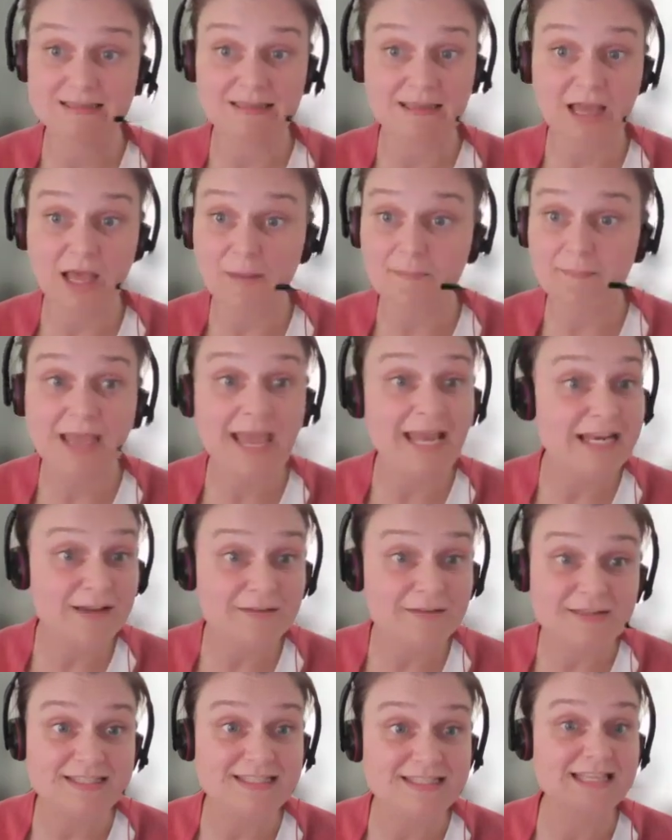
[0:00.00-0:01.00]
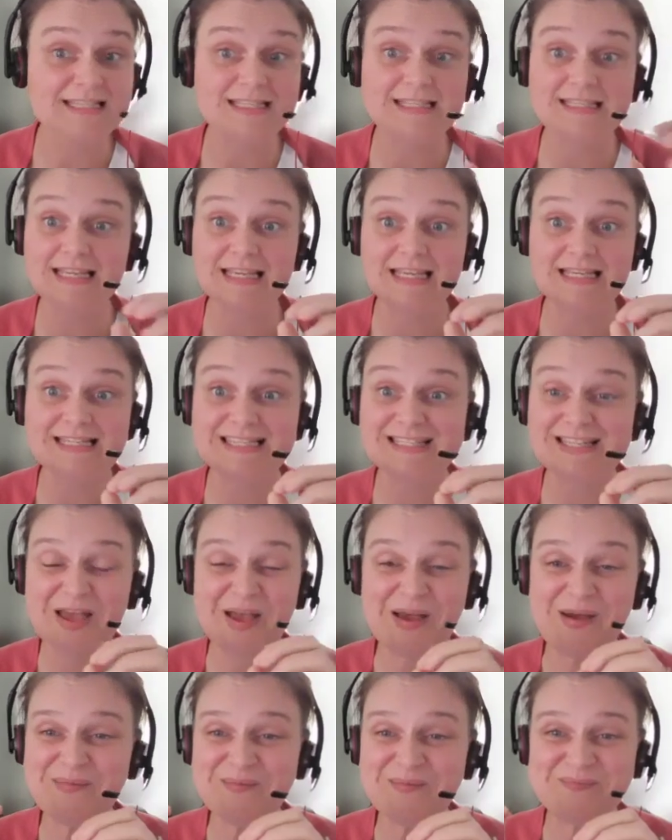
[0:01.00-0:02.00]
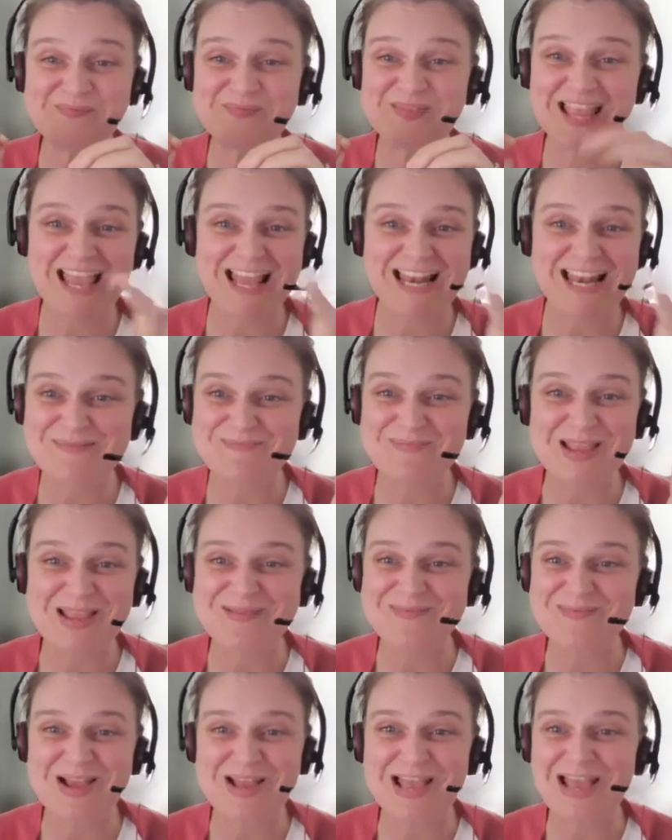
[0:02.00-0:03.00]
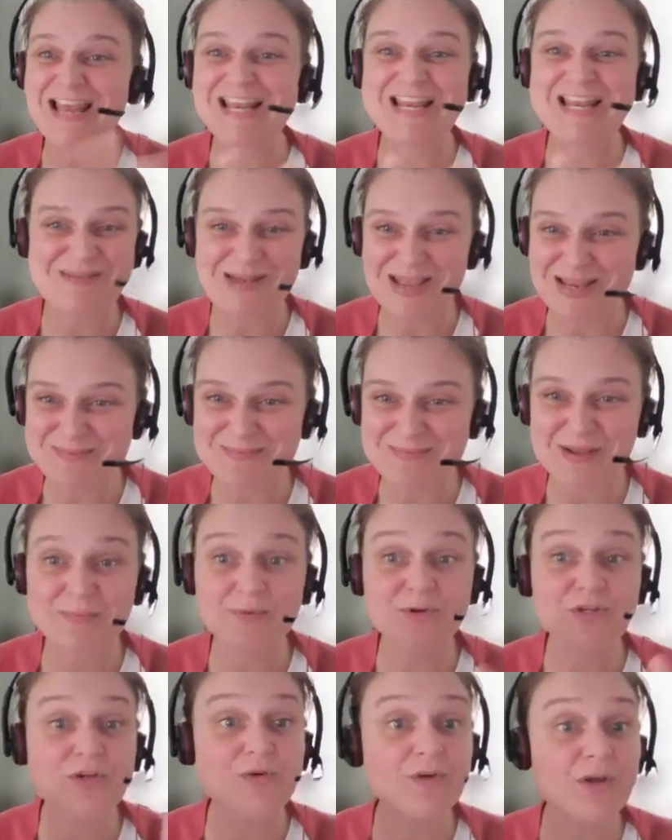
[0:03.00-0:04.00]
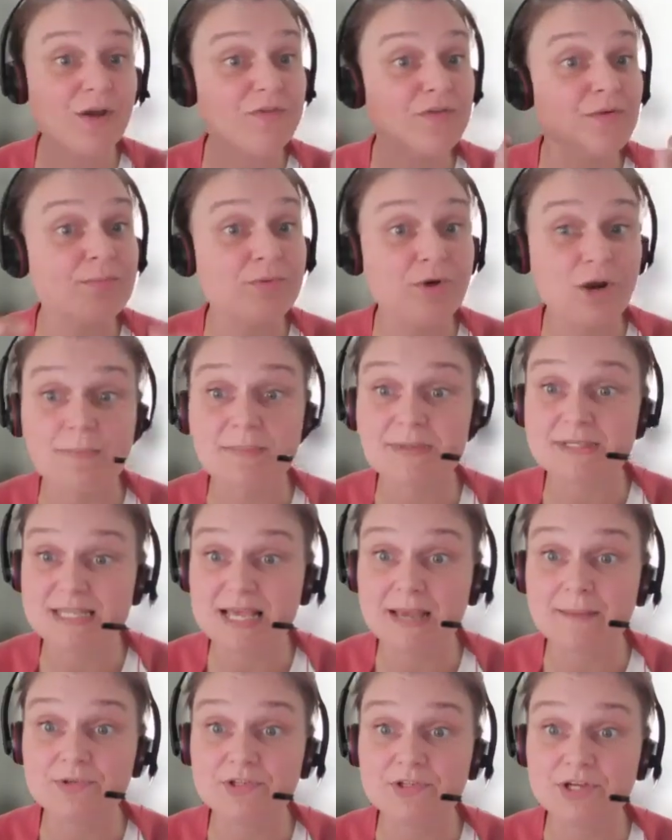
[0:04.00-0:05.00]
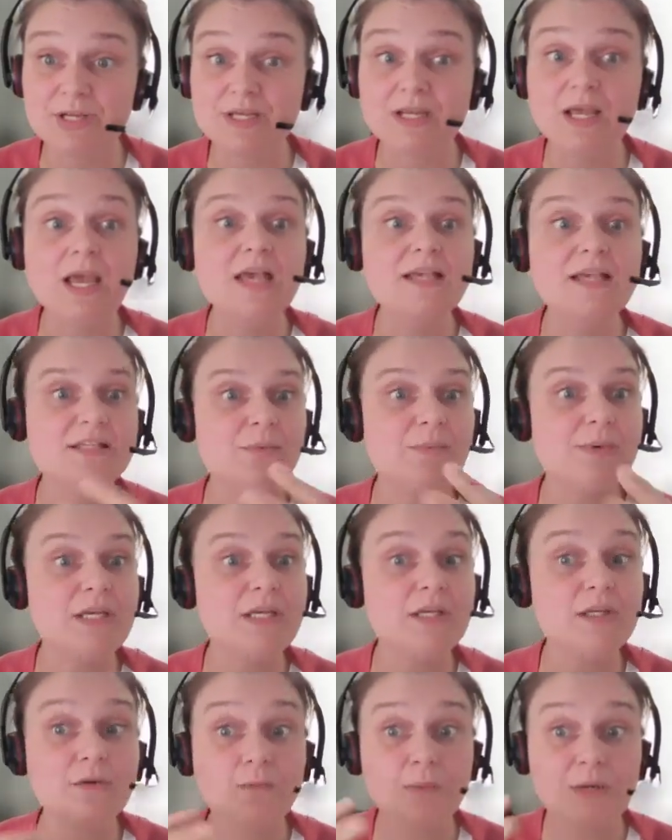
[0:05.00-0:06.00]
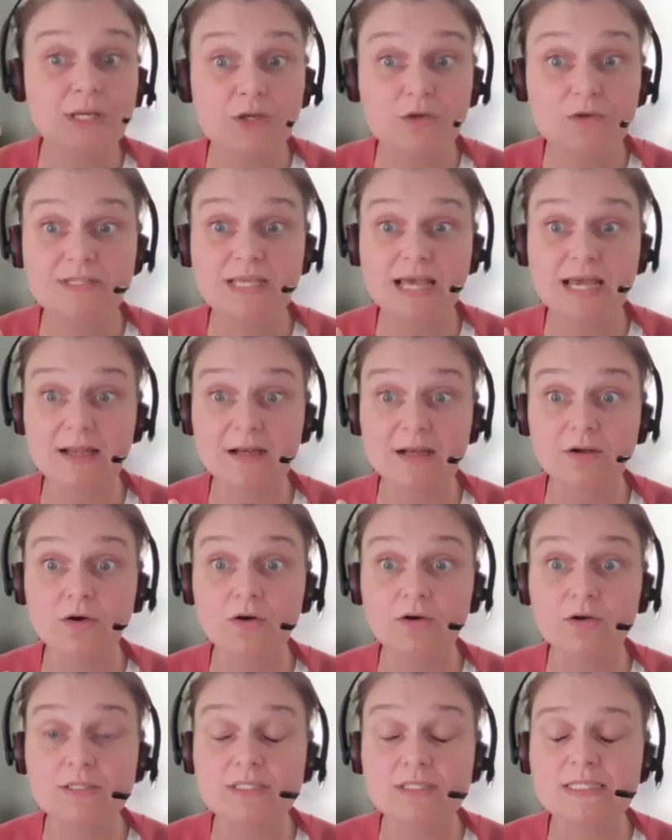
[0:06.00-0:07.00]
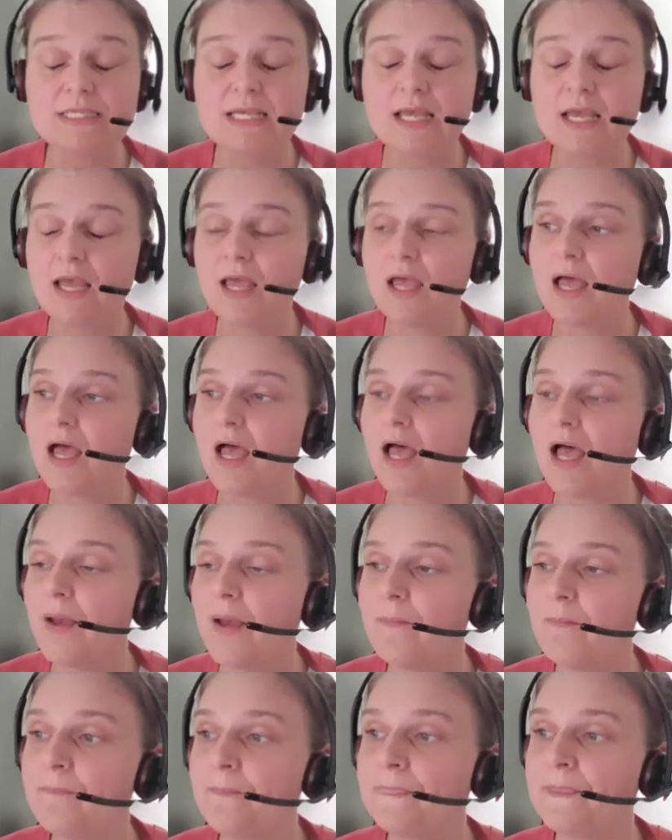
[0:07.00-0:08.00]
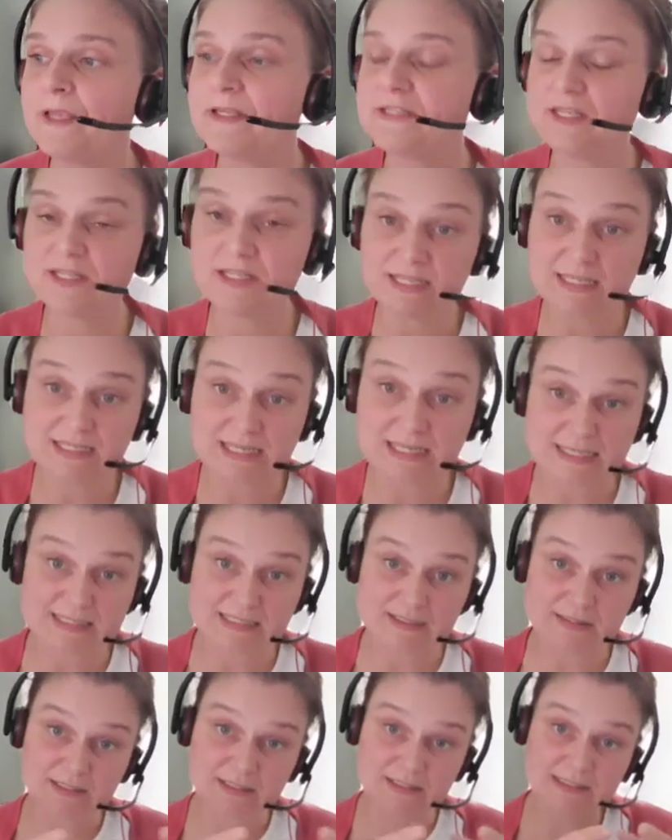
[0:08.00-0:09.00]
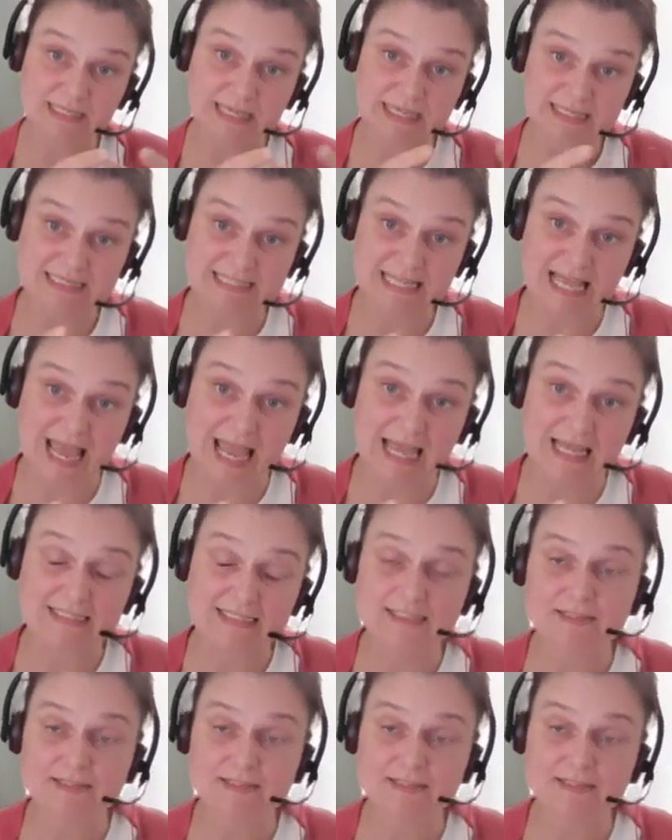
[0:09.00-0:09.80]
any of the senses, any people, you go for proprioception. So we use that a lot. So there's that,